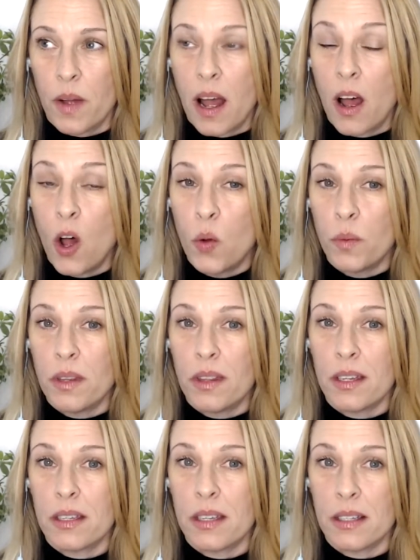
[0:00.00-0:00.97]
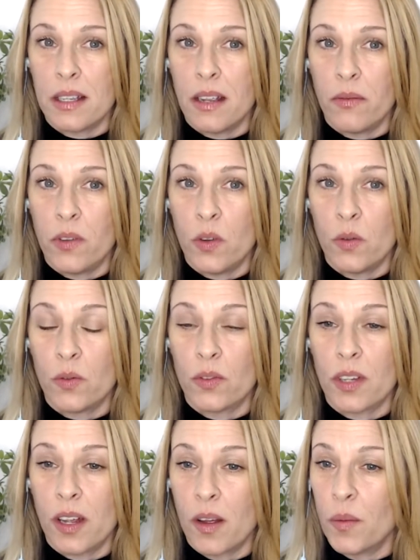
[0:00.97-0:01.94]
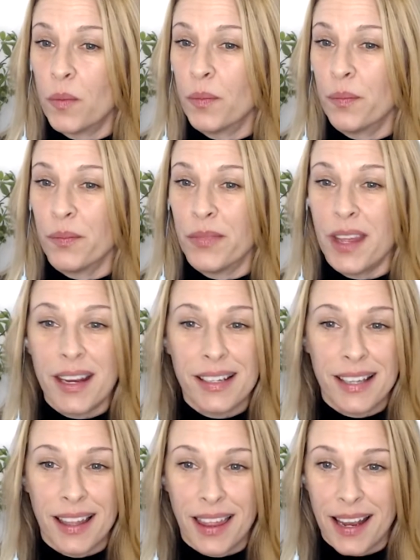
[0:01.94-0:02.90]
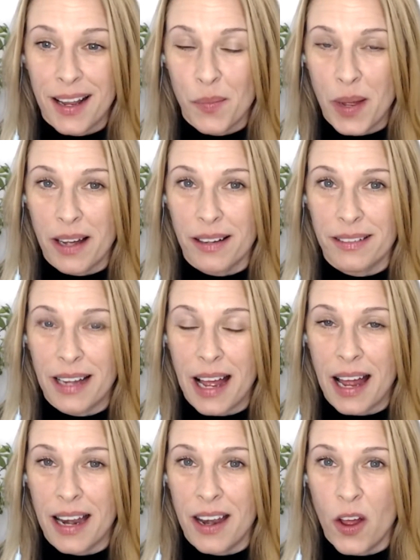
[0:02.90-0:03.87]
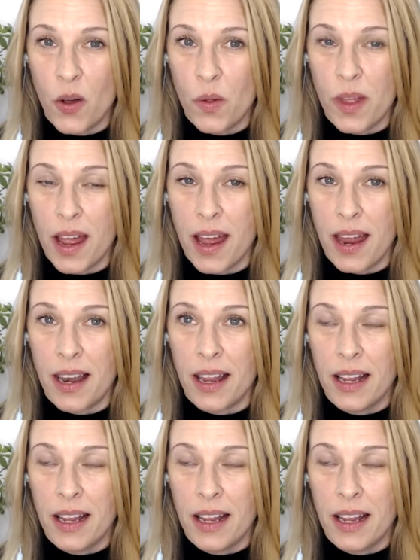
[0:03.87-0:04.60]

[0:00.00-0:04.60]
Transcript: I hope that this has give you some things to think about. I know that